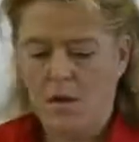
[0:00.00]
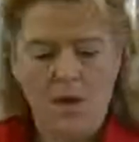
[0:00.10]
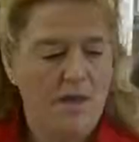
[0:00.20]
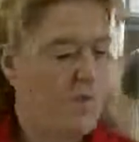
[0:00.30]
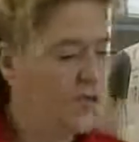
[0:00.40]

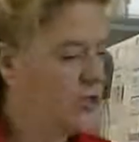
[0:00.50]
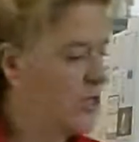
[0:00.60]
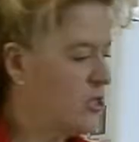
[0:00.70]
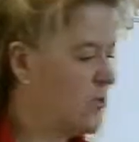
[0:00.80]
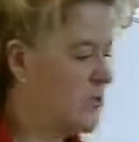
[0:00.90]
And then what you're
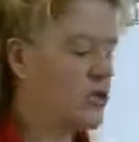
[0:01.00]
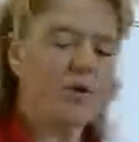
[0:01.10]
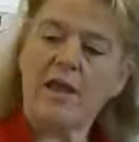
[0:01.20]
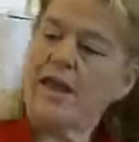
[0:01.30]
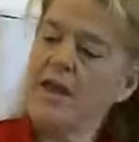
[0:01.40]
going to do is you're
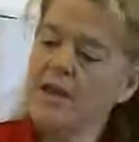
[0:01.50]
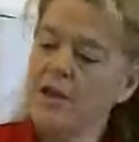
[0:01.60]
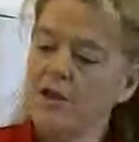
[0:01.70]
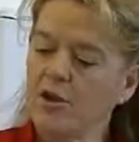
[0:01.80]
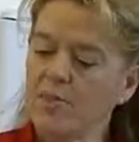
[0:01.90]
going
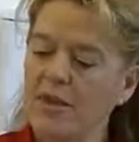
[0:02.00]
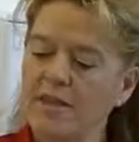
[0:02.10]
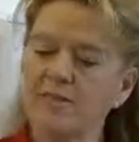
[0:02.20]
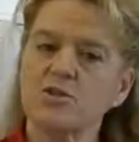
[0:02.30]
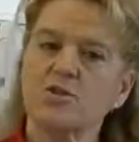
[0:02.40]
to make
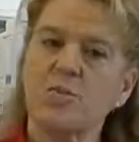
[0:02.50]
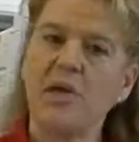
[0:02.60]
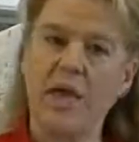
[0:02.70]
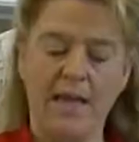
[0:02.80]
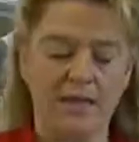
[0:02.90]
this into a
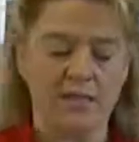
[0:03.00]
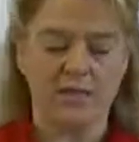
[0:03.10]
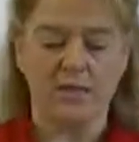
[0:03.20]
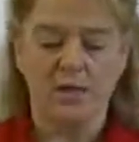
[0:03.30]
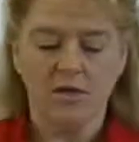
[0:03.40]

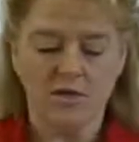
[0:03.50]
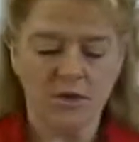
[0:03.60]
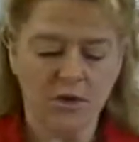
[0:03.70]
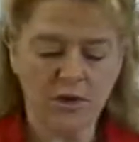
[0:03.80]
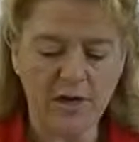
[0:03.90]
paste. So
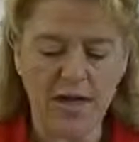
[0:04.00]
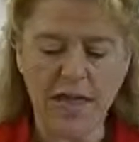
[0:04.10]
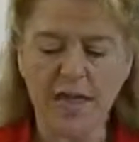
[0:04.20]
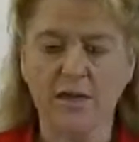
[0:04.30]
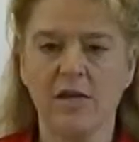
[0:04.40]
you're going to
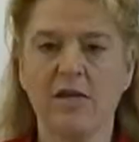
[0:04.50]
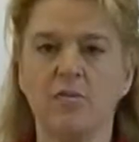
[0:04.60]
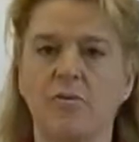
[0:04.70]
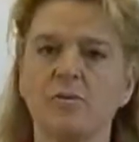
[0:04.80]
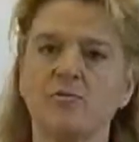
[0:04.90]
add
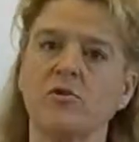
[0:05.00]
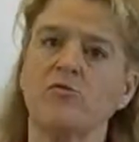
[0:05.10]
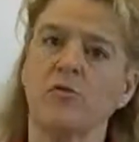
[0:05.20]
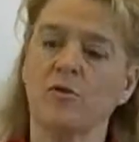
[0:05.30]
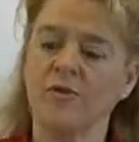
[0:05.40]
anywhere between
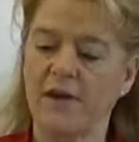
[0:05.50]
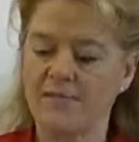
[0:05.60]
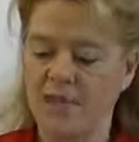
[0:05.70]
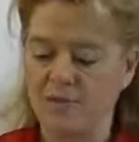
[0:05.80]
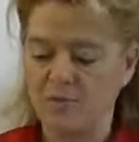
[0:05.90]
4 and 5
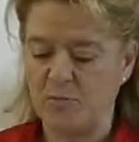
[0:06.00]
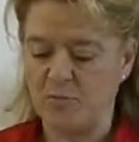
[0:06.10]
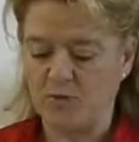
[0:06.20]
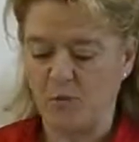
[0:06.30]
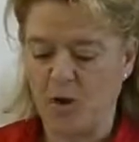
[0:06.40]

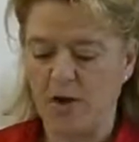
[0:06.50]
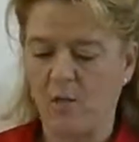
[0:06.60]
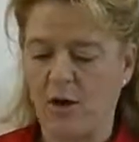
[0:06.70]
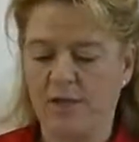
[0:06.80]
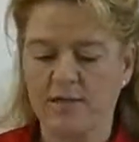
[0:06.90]
tablespoons of water
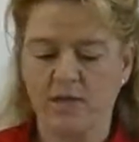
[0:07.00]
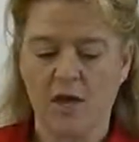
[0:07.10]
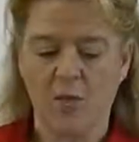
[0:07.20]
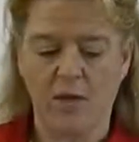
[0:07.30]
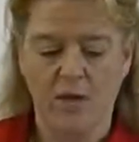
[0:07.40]
while it's
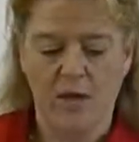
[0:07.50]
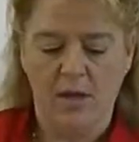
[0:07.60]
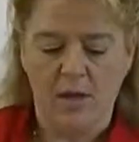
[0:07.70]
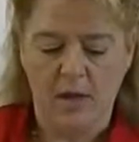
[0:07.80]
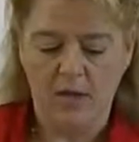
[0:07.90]
going.
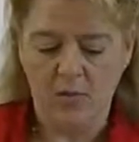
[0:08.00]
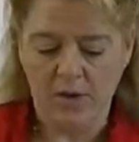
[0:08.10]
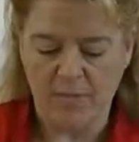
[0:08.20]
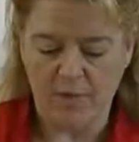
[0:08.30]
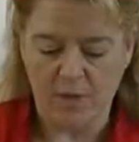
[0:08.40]
And you want to
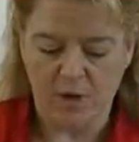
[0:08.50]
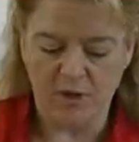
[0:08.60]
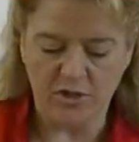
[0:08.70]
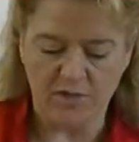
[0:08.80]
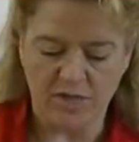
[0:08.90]
make it where
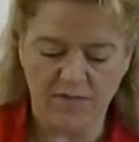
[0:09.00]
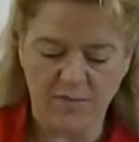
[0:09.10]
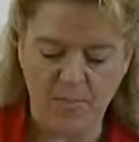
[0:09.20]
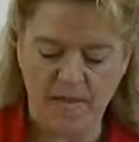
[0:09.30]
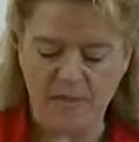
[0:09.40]
it's just kind of
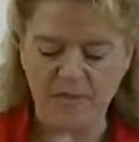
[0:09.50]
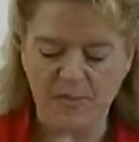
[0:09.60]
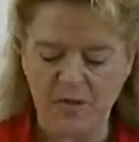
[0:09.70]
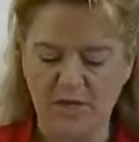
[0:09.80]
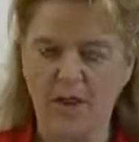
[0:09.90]
a paste,
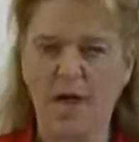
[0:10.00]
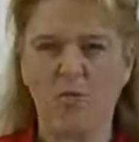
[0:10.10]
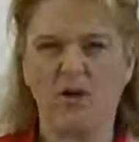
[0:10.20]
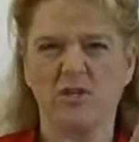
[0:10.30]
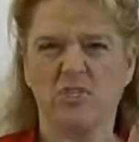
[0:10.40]
but not
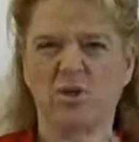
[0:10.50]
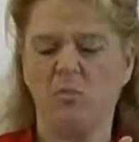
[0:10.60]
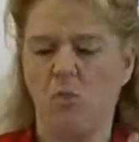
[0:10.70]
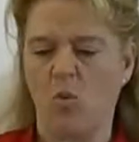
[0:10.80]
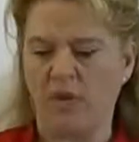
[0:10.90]
where it's really
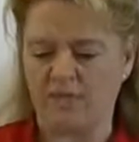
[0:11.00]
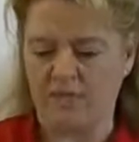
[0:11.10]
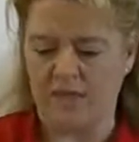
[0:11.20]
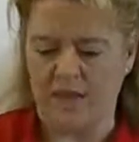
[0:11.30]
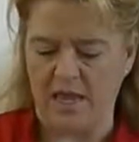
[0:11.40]
moist
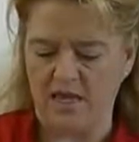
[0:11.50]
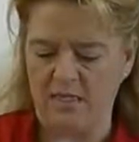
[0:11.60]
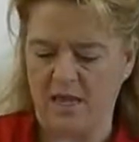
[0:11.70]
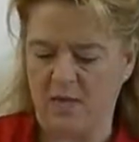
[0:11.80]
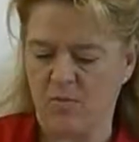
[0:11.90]
and
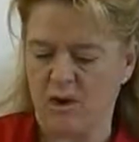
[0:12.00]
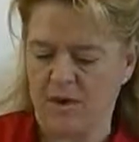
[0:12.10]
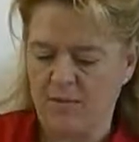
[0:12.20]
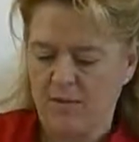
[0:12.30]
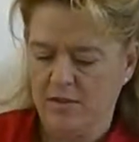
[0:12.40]
runny.
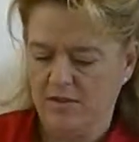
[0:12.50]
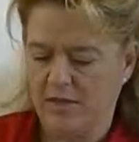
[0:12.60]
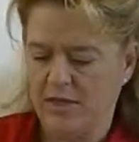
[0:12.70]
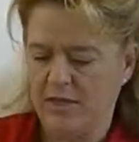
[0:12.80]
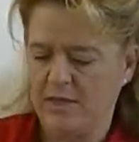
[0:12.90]
So we're
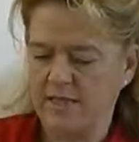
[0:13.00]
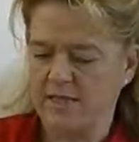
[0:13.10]
going to get that.